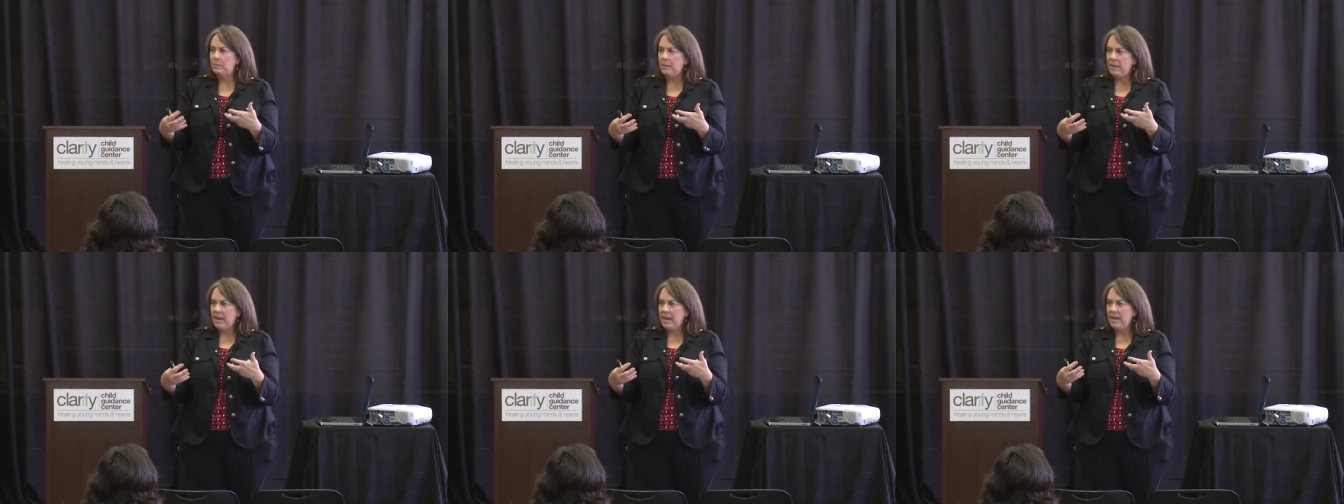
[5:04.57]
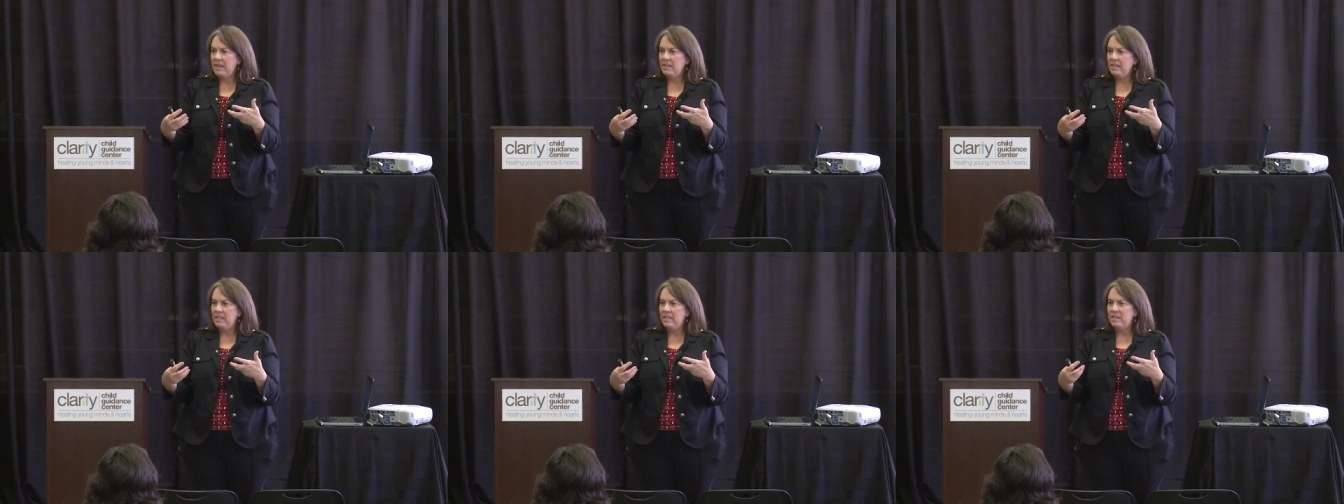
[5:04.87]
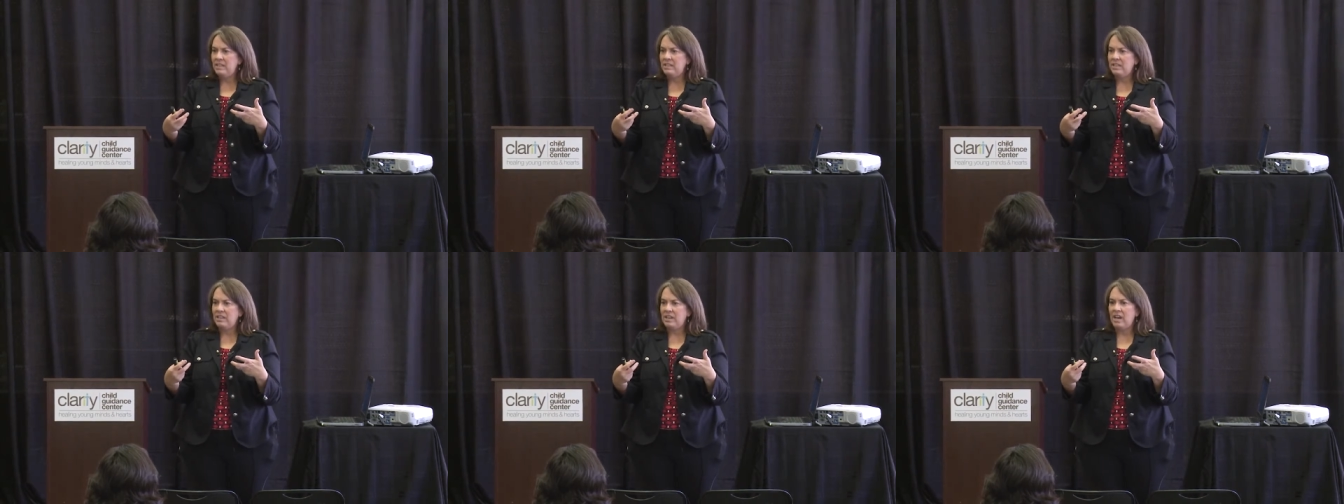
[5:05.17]
behind
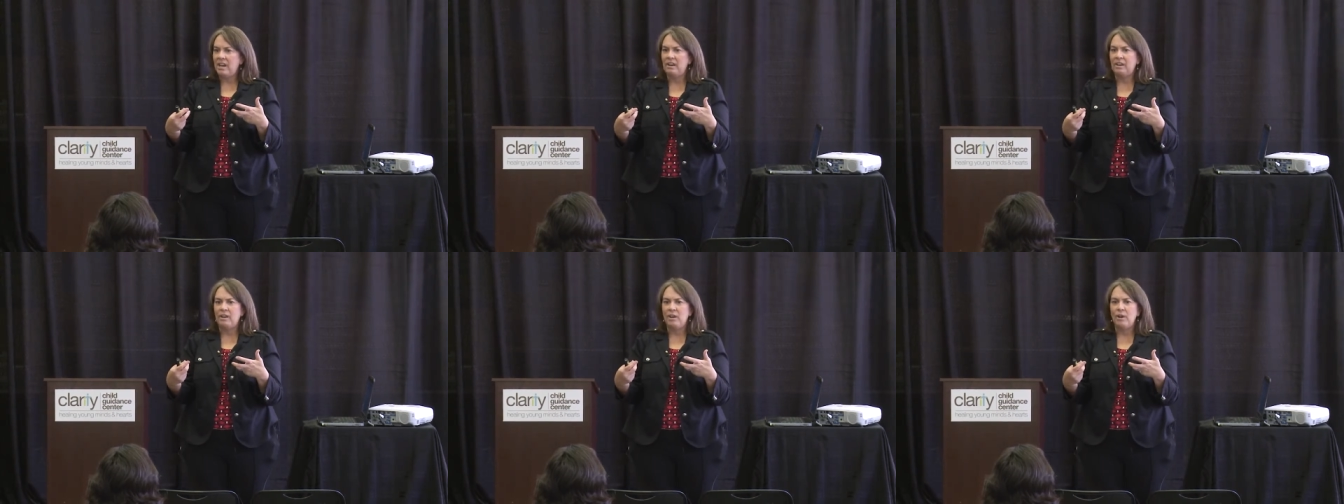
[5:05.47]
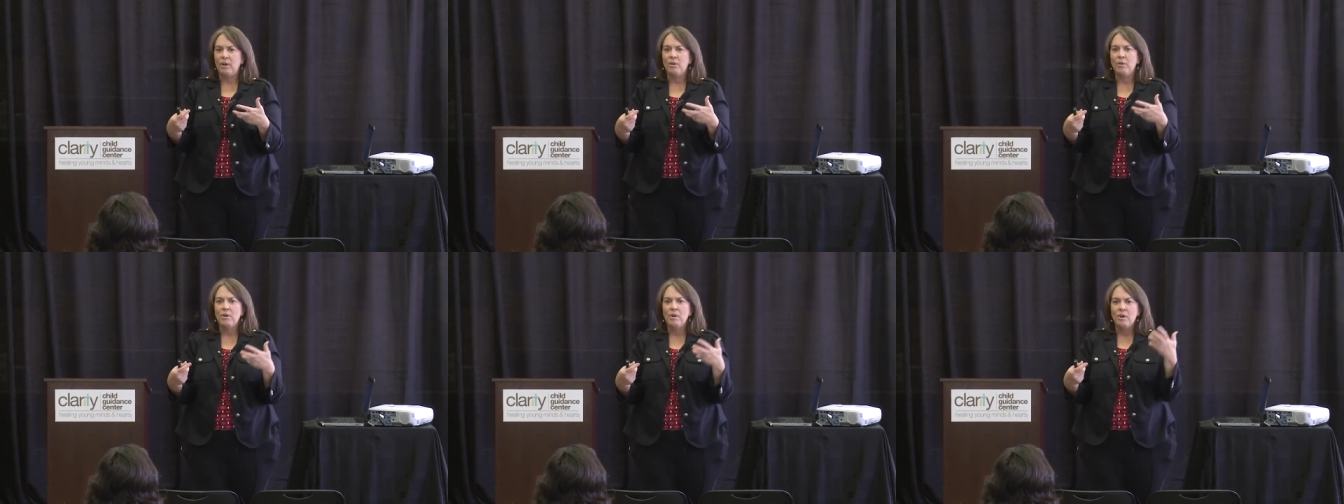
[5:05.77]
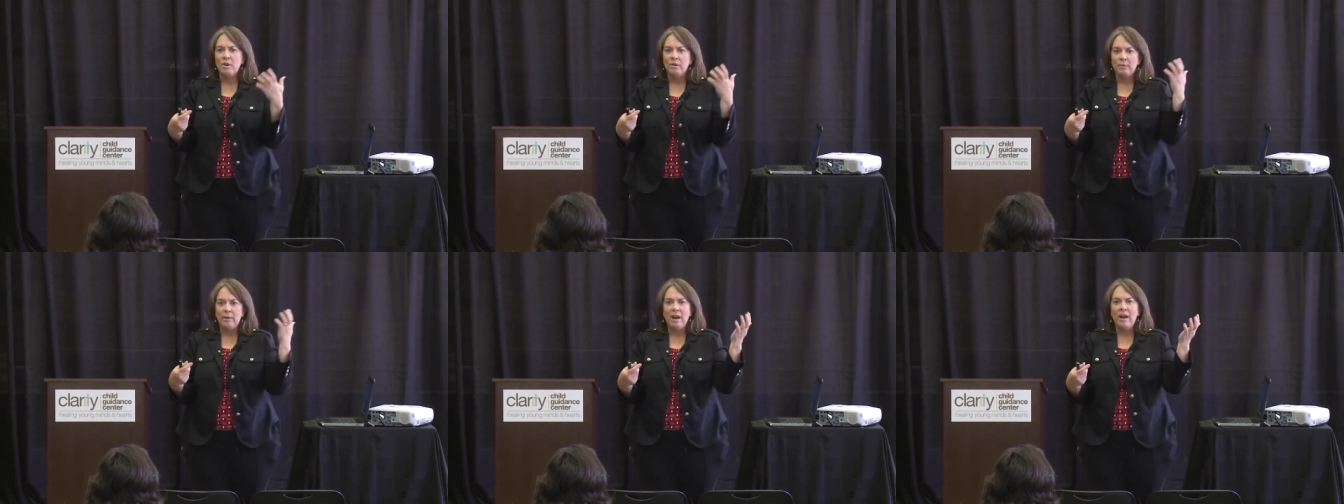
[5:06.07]
it to kind of go,
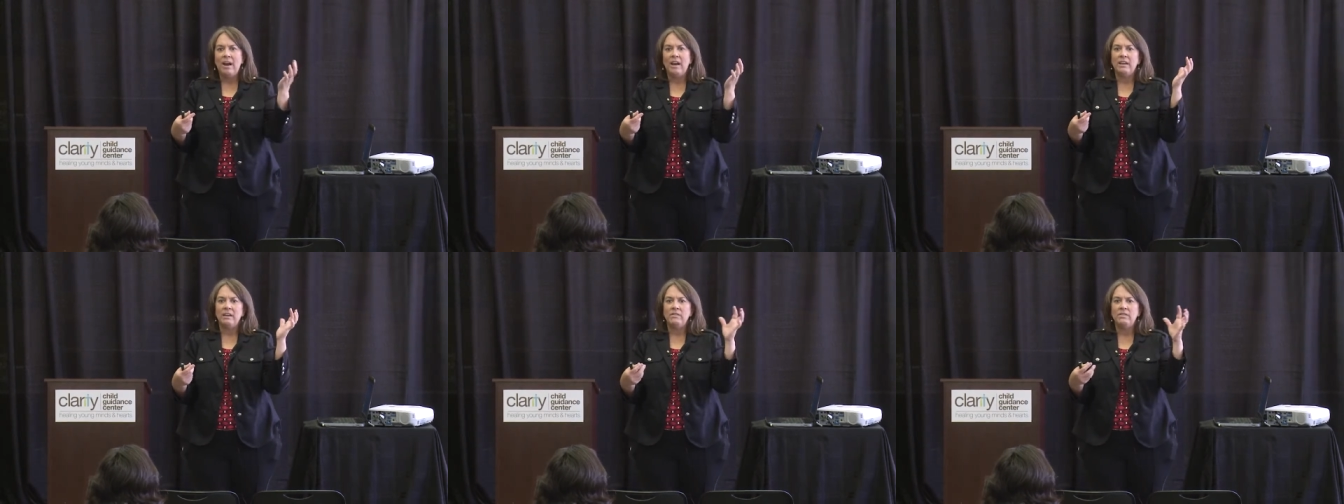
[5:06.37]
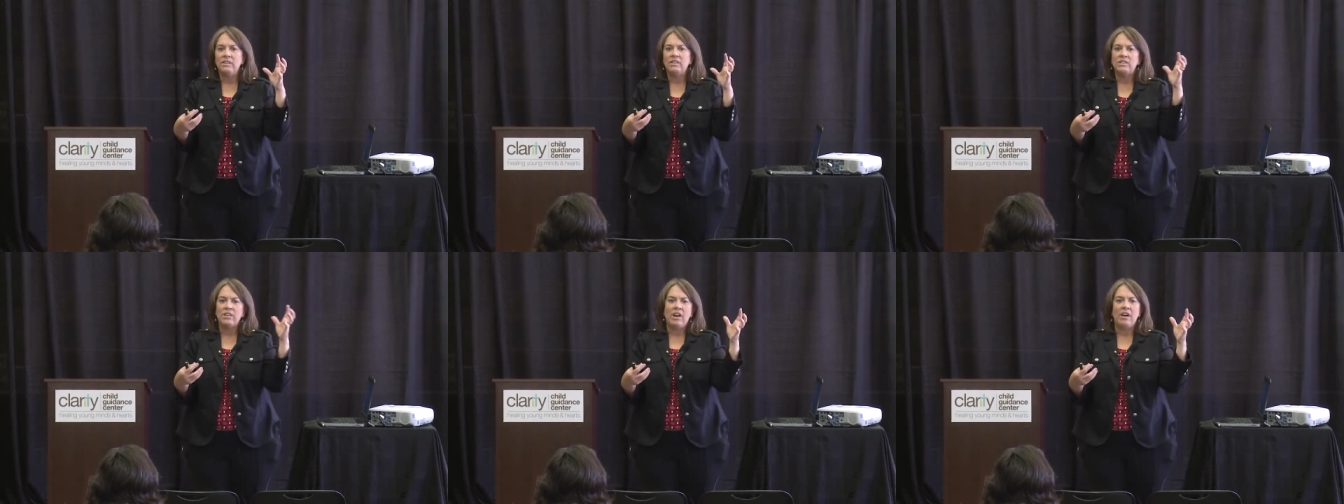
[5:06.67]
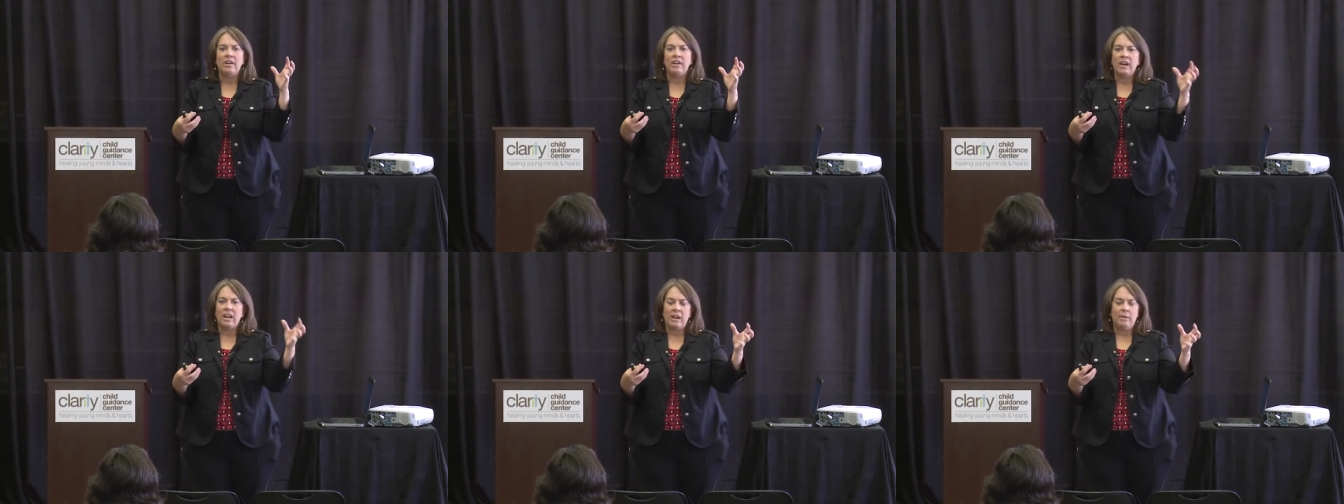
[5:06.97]
well, I even
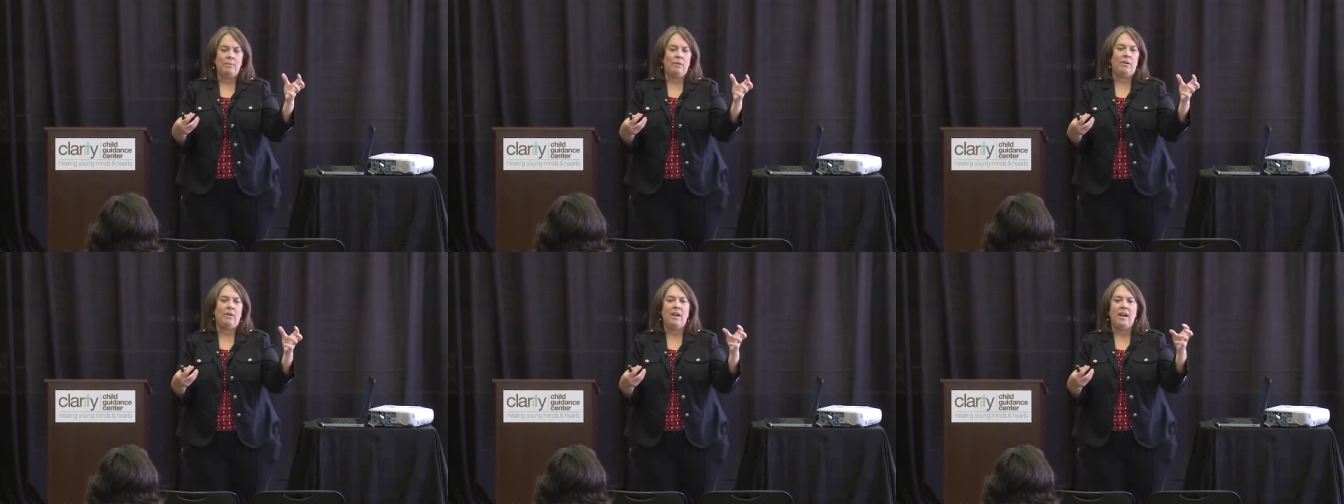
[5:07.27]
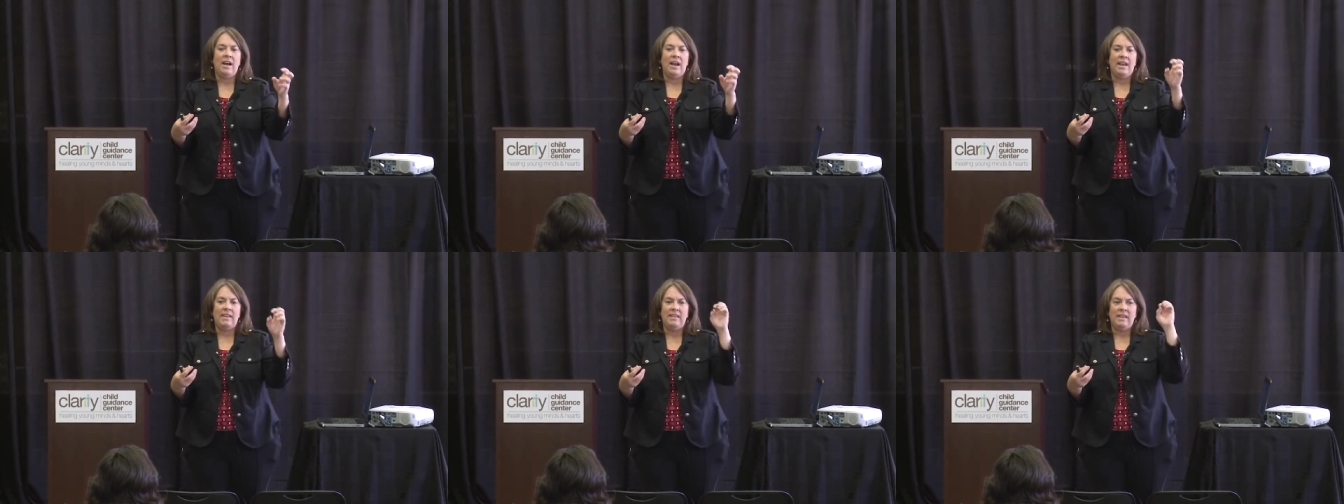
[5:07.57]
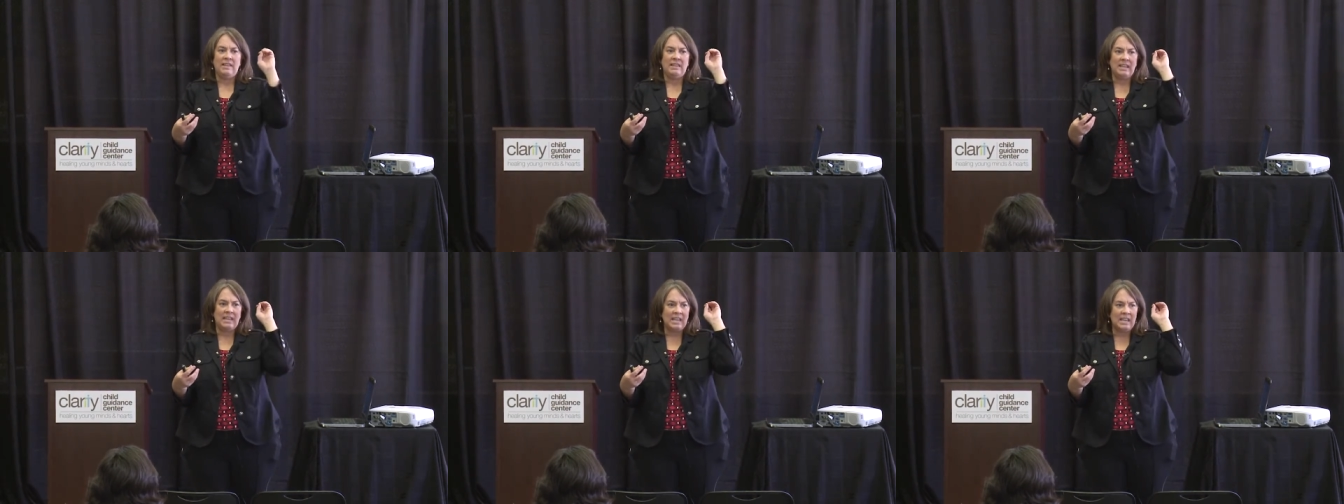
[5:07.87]
saw in an M R I
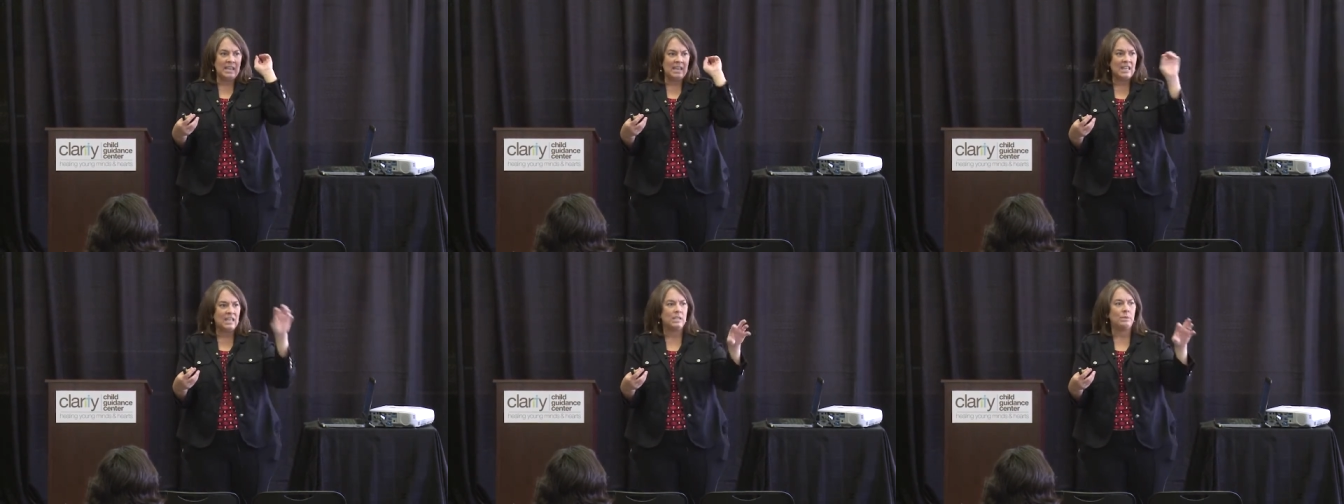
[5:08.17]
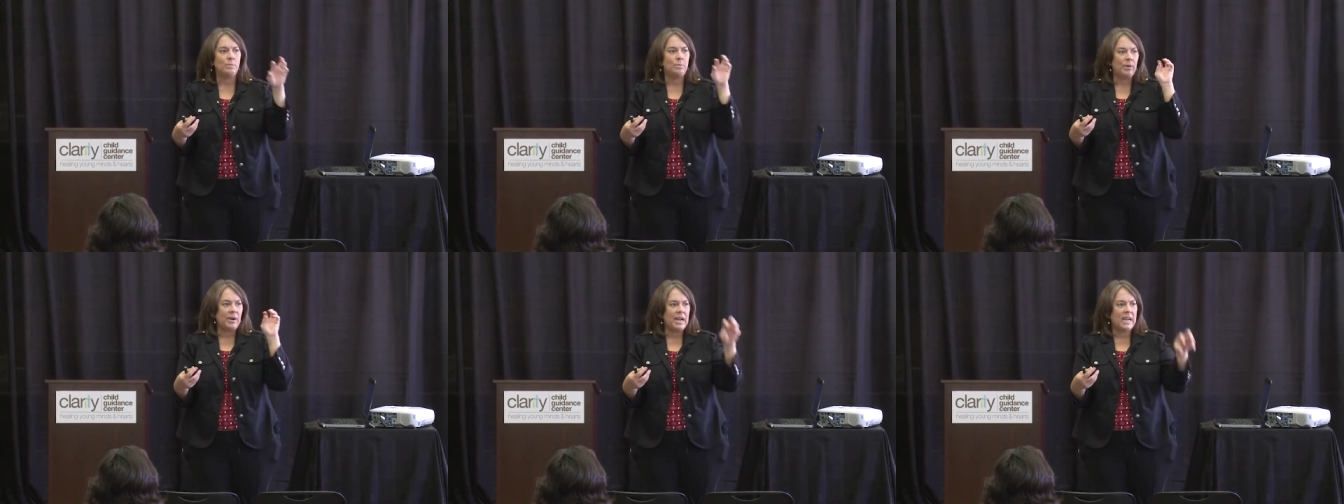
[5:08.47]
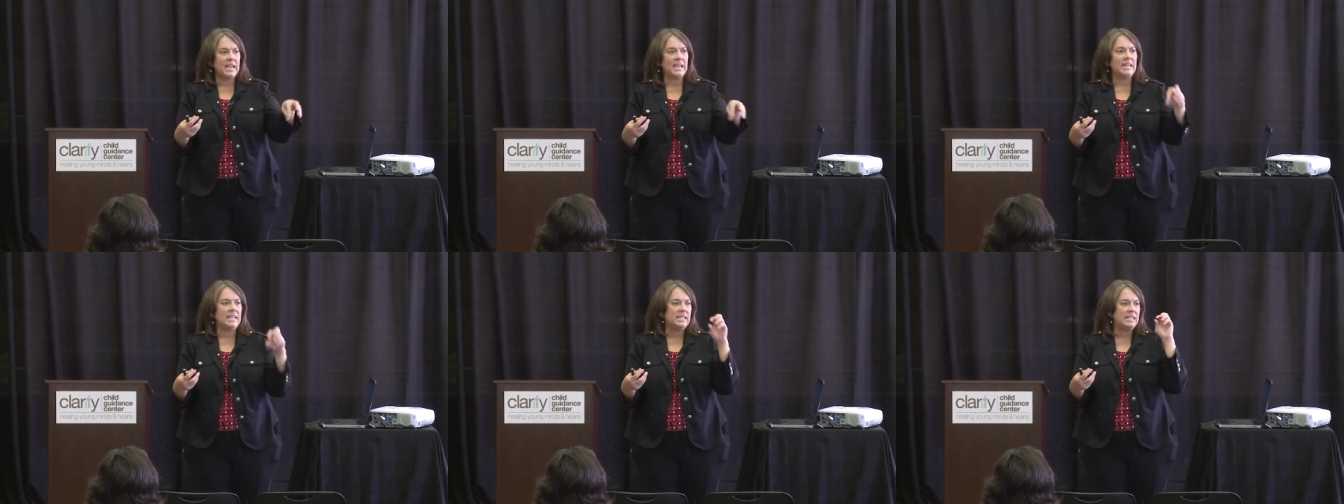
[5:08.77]
that the kid's
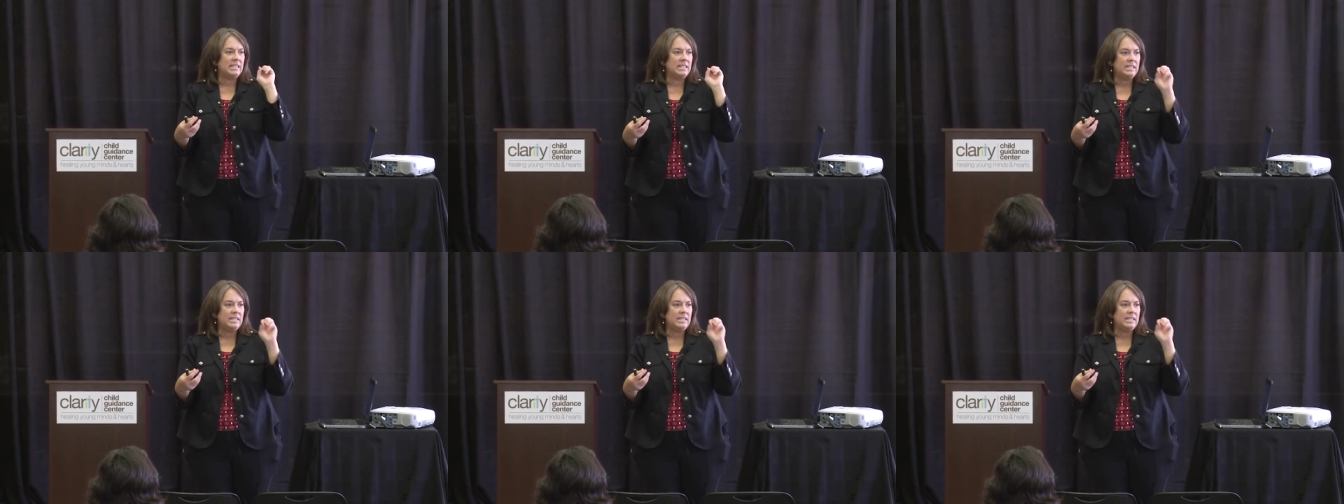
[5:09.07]
brain is